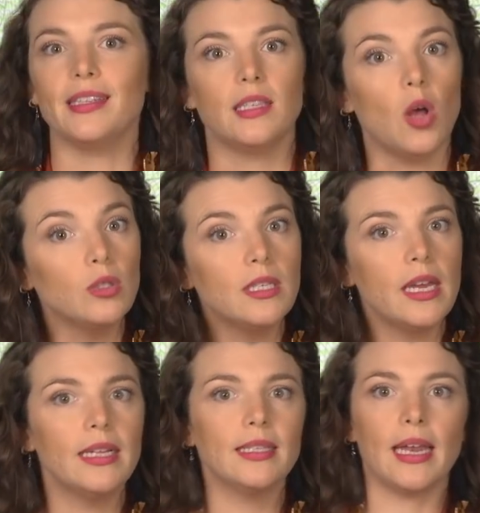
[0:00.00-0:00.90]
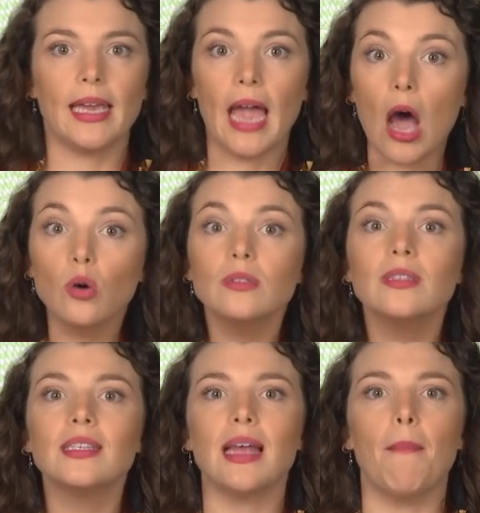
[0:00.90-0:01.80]
consultants, and
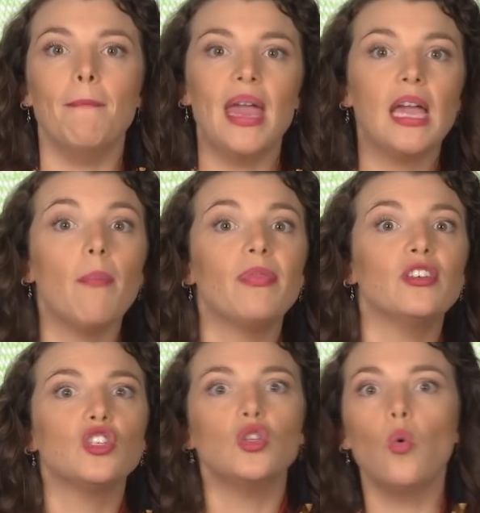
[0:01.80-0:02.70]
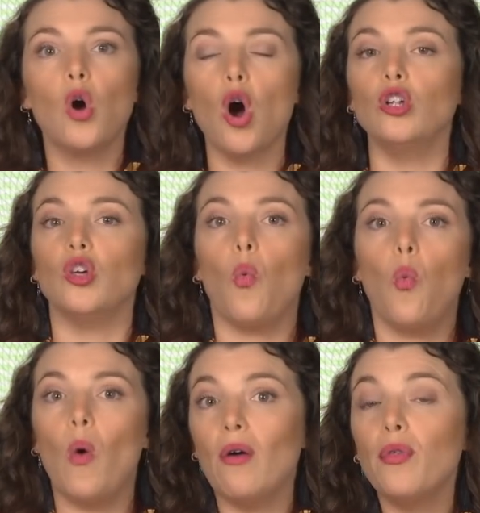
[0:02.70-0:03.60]
accountants that make up the so-called
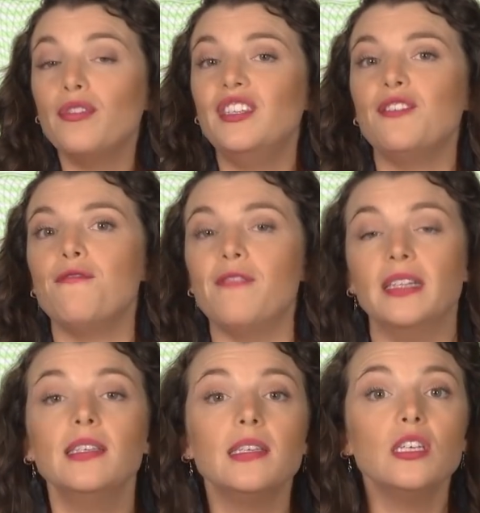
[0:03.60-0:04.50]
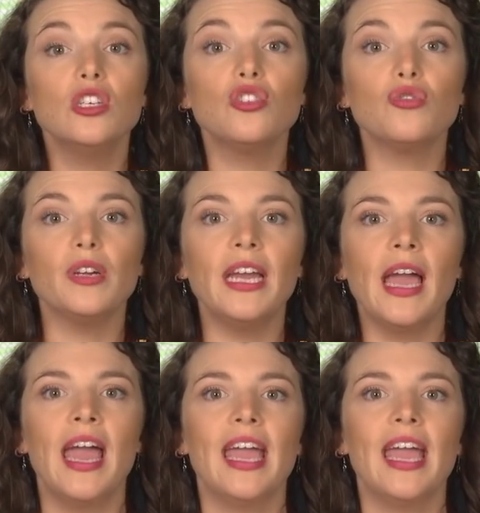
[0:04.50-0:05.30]
wealth defense industry